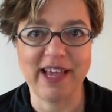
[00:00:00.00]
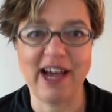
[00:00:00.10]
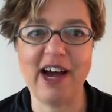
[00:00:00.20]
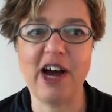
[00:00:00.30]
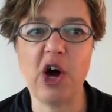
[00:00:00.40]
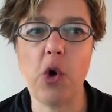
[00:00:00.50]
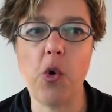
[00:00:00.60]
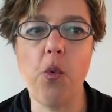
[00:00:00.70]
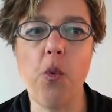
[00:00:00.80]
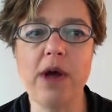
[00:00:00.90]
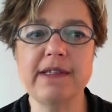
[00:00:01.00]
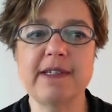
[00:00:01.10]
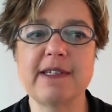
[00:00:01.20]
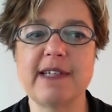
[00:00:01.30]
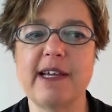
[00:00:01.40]
what
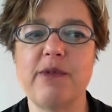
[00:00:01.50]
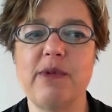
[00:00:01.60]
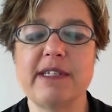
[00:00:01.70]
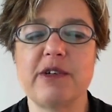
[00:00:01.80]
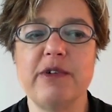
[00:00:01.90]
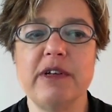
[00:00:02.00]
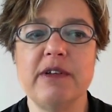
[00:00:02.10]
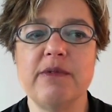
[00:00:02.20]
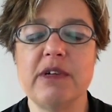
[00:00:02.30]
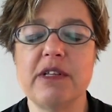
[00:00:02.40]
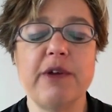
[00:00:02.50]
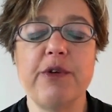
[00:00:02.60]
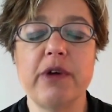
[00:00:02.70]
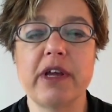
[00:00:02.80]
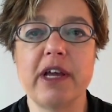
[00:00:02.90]
are you
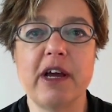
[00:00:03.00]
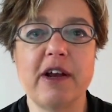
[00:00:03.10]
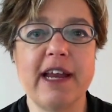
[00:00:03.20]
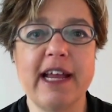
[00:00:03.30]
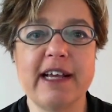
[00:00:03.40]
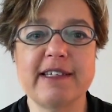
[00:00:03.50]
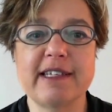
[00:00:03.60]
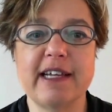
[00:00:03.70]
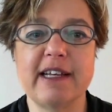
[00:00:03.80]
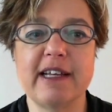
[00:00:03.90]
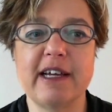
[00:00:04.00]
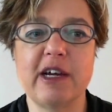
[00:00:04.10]
working on next, and